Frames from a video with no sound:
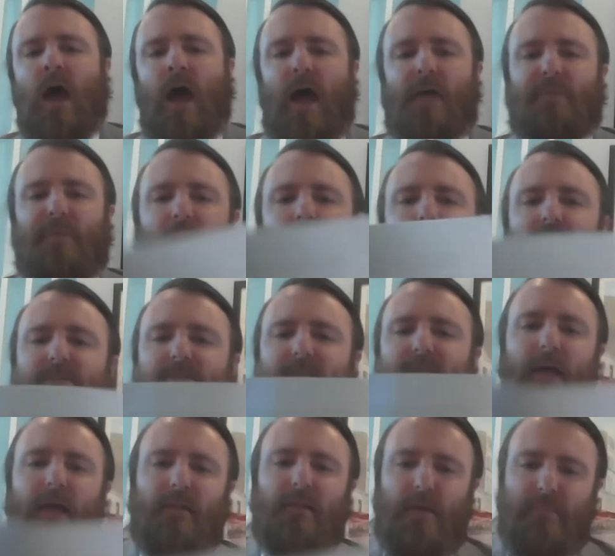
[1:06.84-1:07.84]
At the
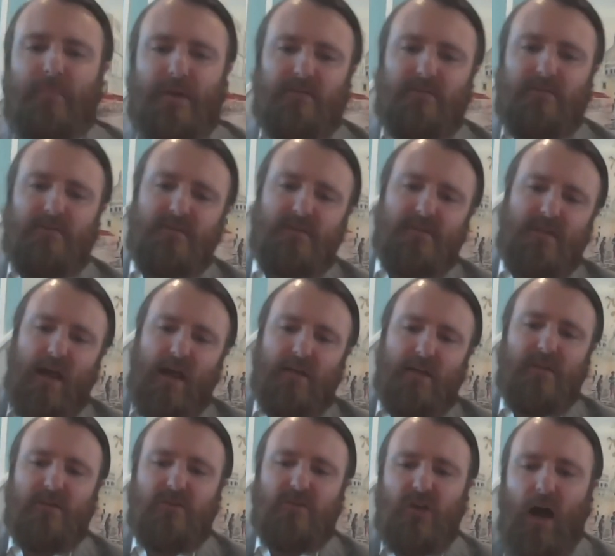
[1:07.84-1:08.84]
outset, let me
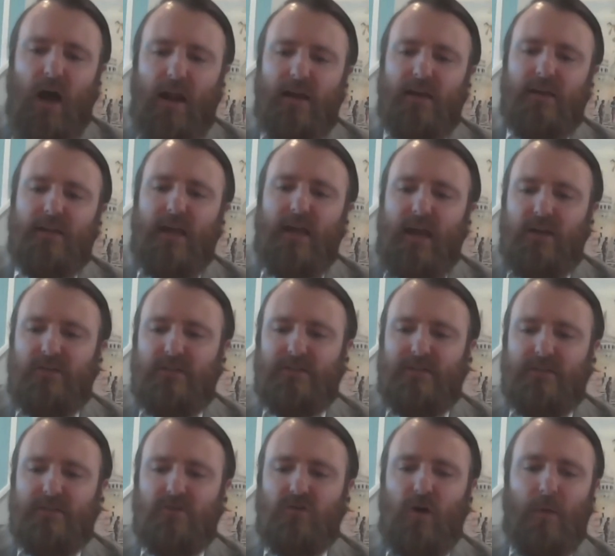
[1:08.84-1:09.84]
state that China engages
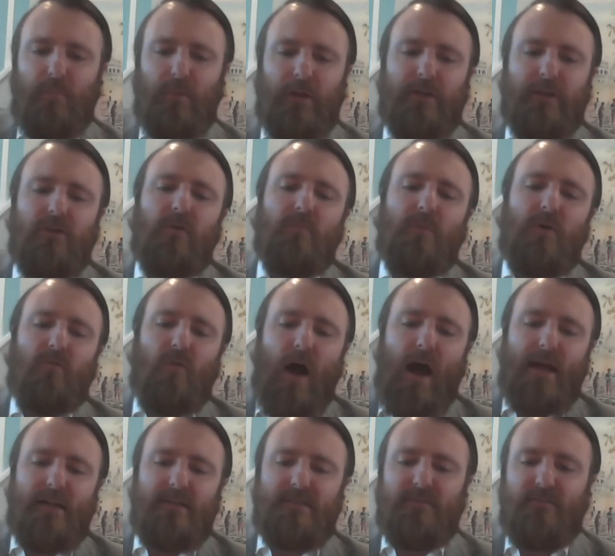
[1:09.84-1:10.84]
in troubling human
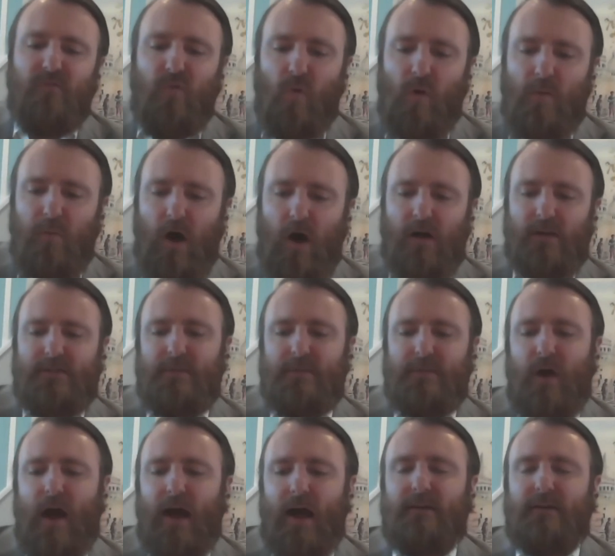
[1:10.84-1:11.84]
rights and foreign policy
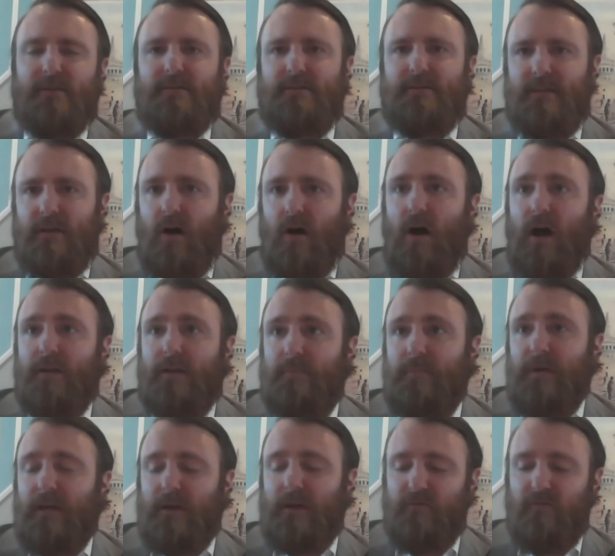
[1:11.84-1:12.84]
practices that ought to
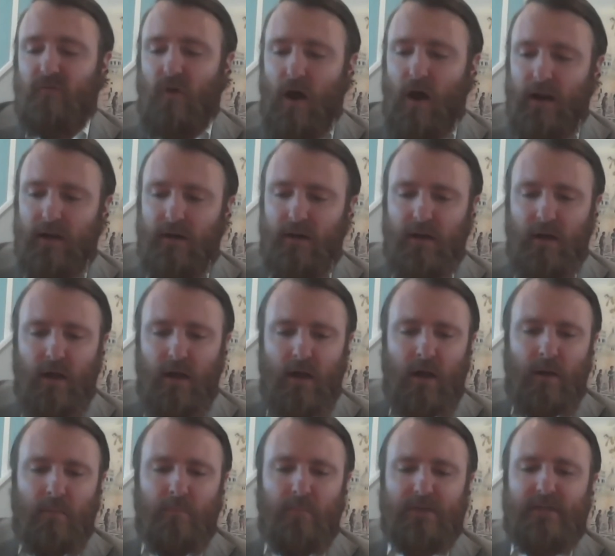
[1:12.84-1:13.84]
be confronted,
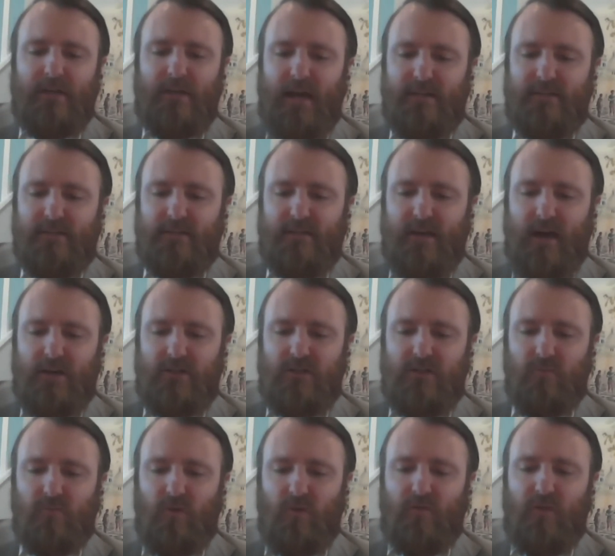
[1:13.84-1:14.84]
but today's
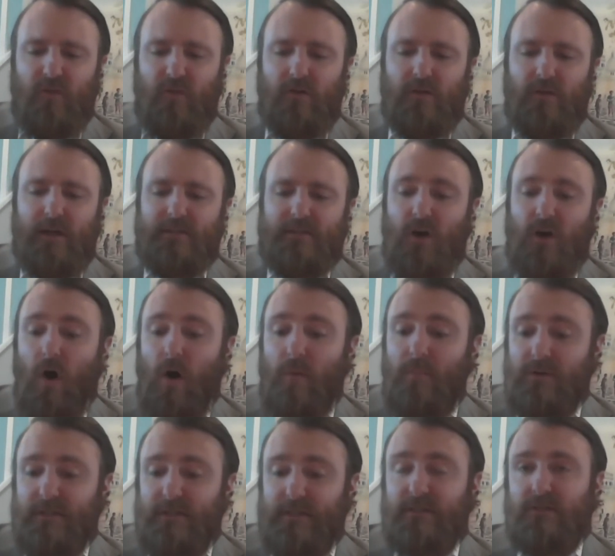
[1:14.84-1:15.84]
discussion will focus
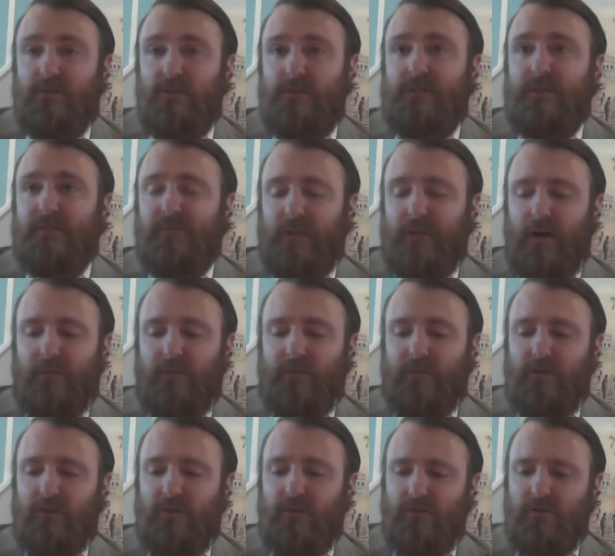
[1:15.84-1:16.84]
almost exclusively on
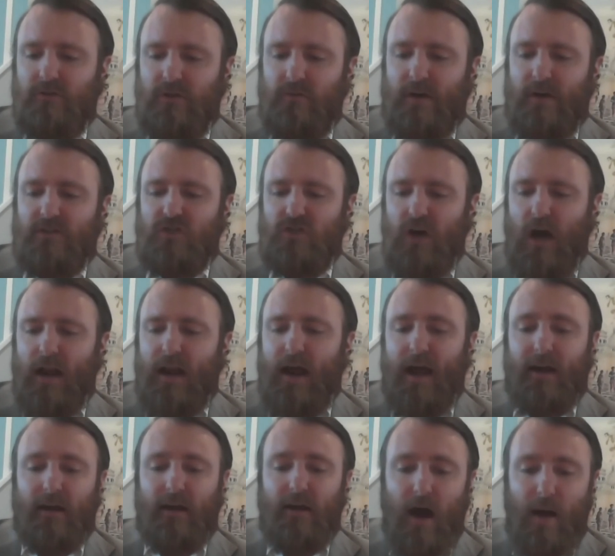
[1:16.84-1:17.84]
the US China
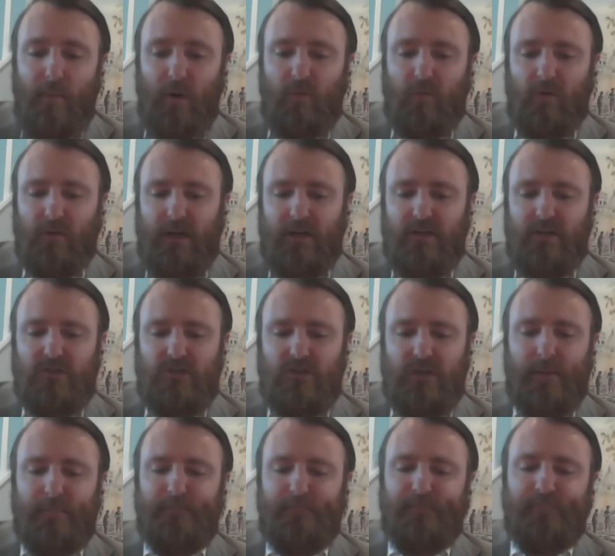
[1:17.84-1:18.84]
economic
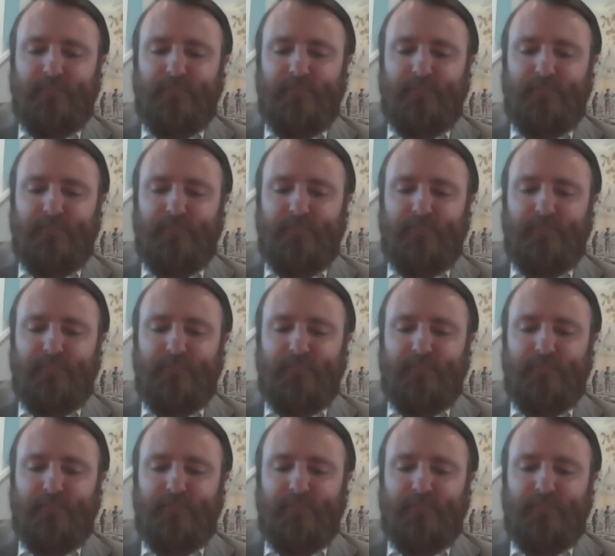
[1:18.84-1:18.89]
relationship.